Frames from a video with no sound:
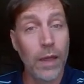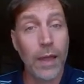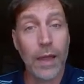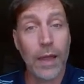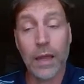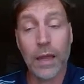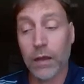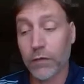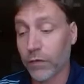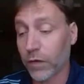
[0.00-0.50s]

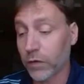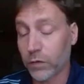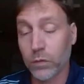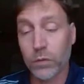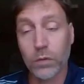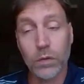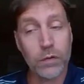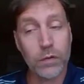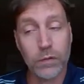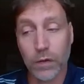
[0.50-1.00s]
Hey, if I
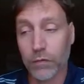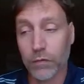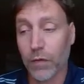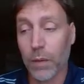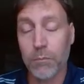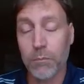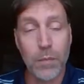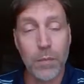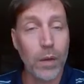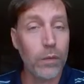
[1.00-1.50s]
do this, if I
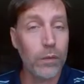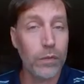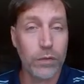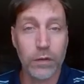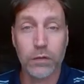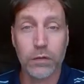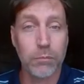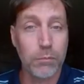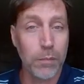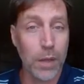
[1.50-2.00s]
melt
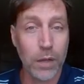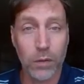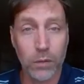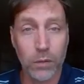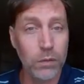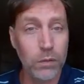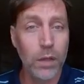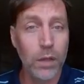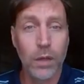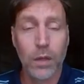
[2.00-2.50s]
this
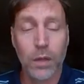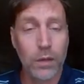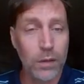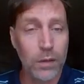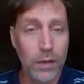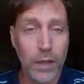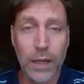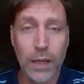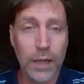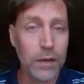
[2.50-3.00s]
metal,
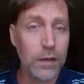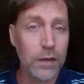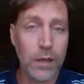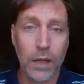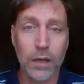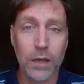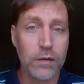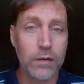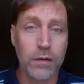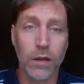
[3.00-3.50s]
lead,
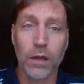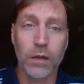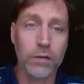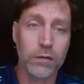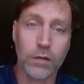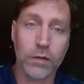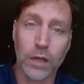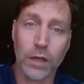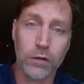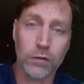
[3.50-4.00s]
it
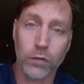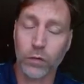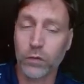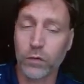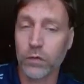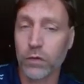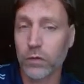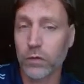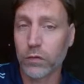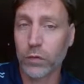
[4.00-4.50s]

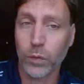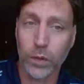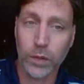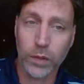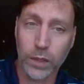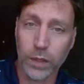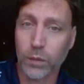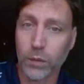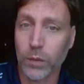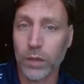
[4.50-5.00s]
turns into a
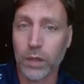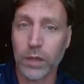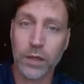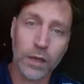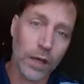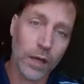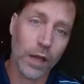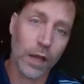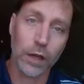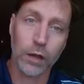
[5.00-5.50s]
liquid, and
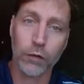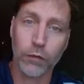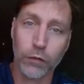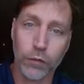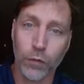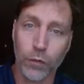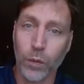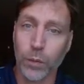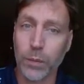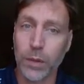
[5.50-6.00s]
then I can
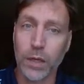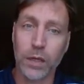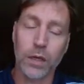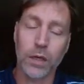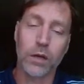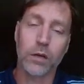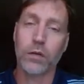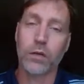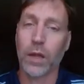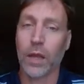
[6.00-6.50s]
form it
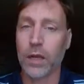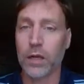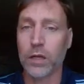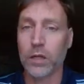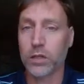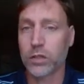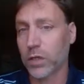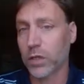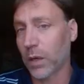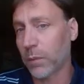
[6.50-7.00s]
into any
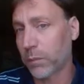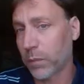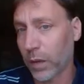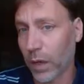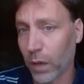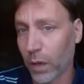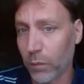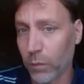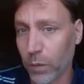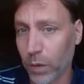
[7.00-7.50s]
shape that
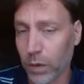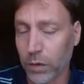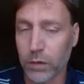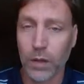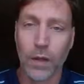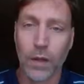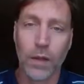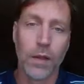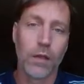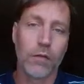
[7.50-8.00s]
I want.
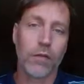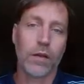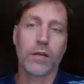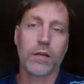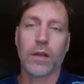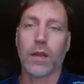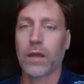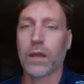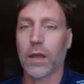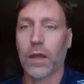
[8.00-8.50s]
If I
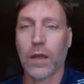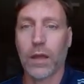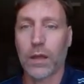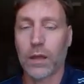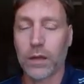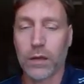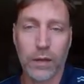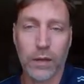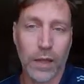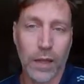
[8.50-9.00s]
take
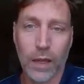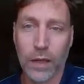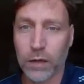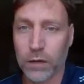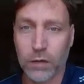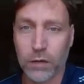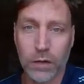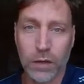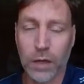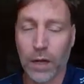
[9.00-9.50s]
a lead
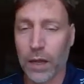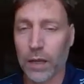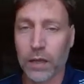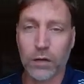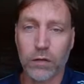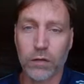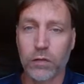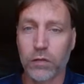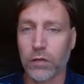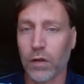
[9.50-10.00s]
and I
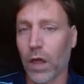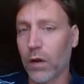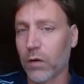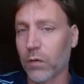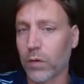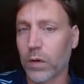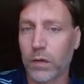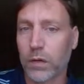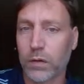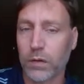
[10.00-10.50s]
can
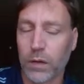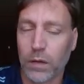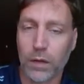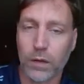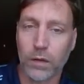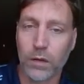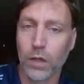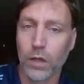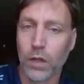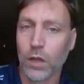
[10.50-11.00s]
solder it
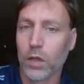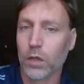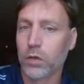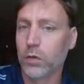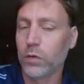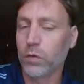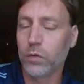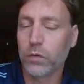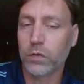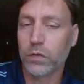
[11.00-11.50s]
and
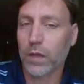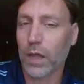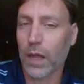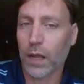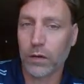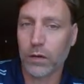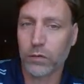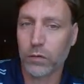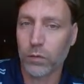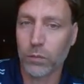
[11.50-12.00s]
use
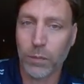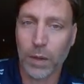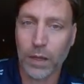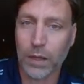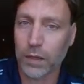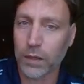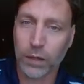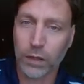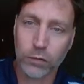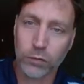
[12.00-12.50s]
that to make
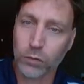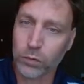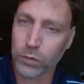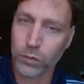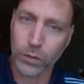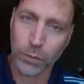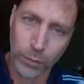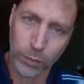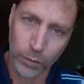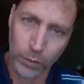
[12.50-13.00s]
electrical
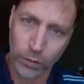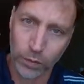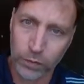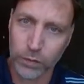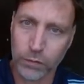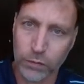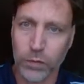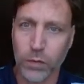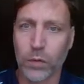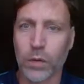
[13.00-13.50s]
components,
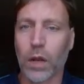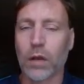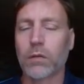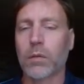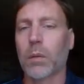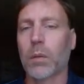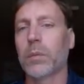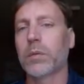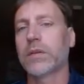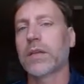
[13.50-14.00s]
even though that's
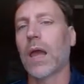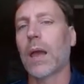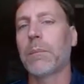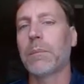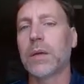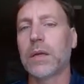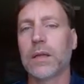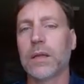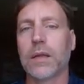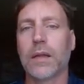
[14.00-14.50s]
not what was
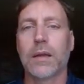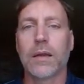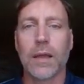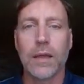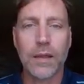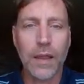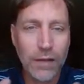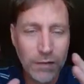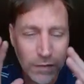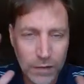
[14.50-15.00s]
happening in the day,
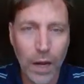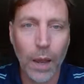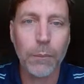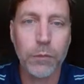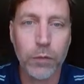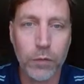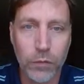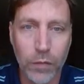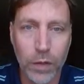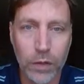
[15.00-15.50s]
that's an
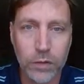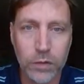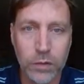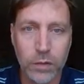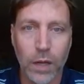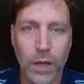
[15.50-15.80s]
observation.